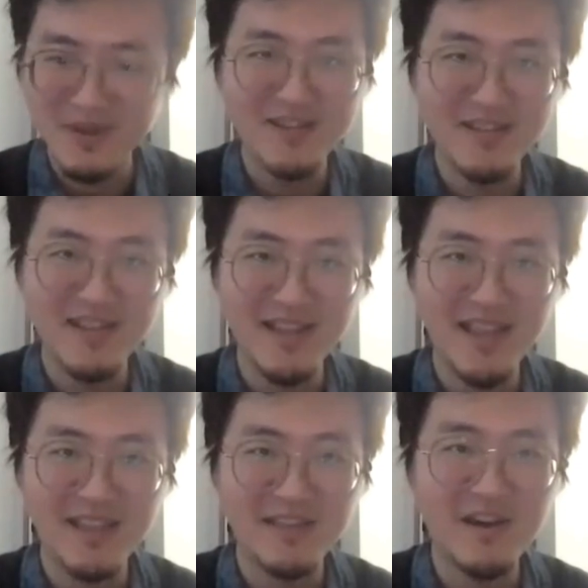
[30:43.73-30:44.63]
other than
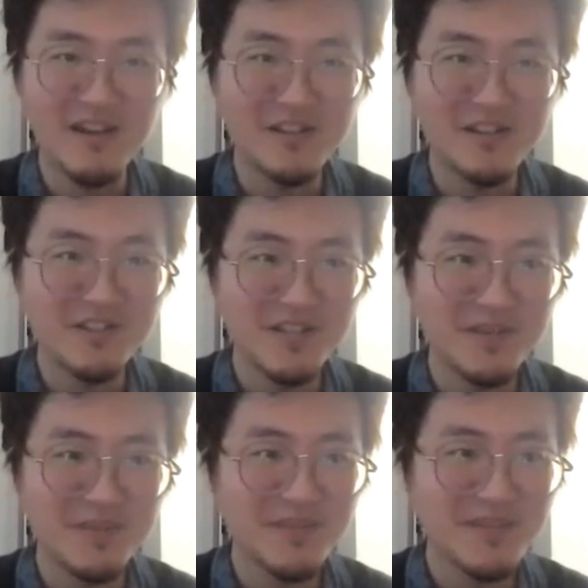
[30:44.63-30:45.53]
gaining knowledge.
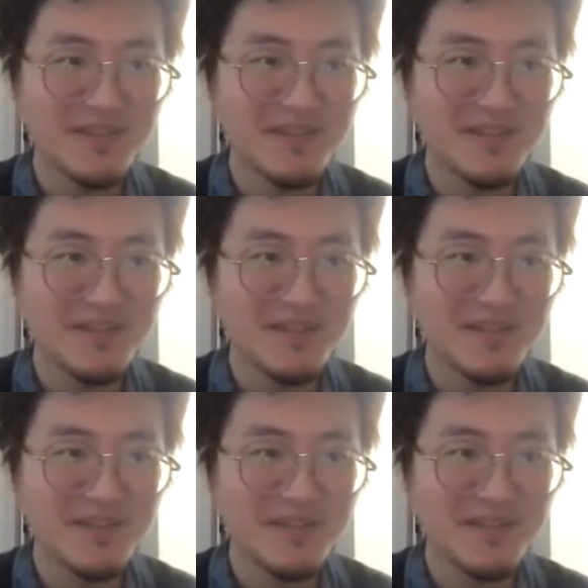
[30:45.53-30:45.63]
So.